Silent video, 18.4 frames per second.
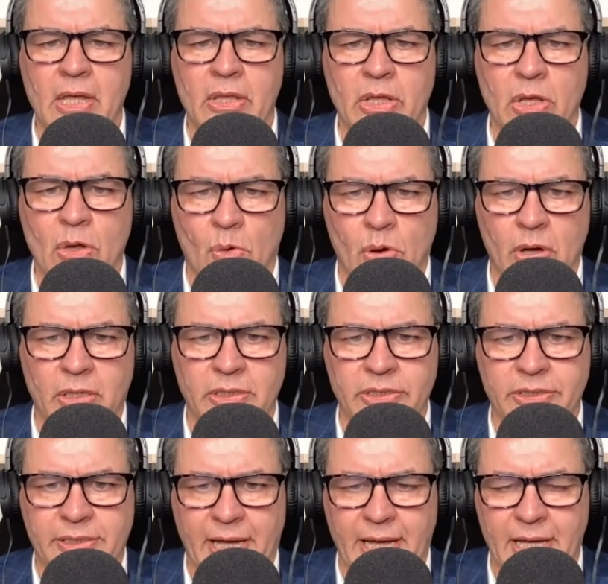the oil
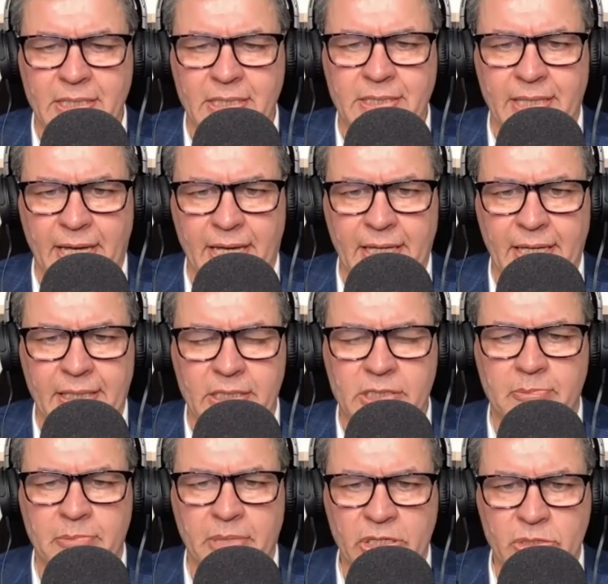sands and
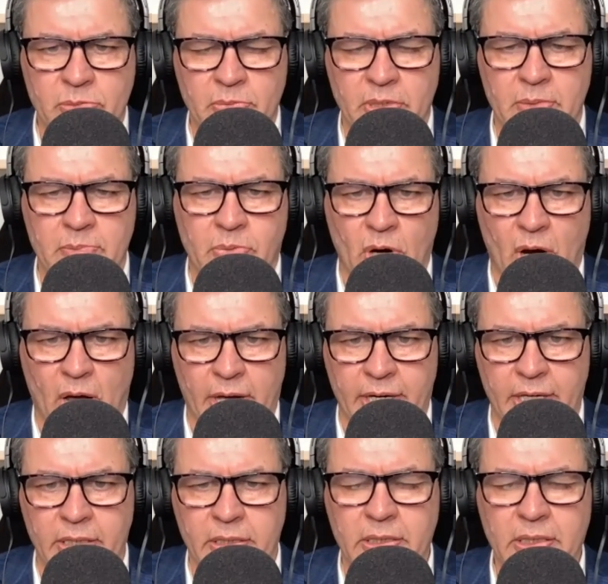its bitumen
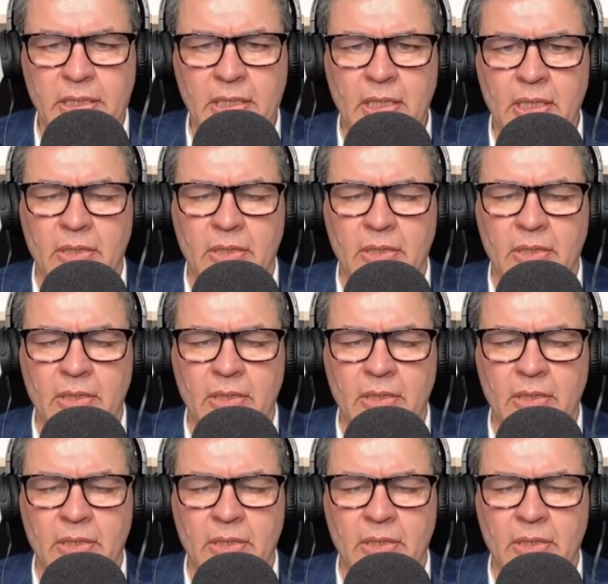product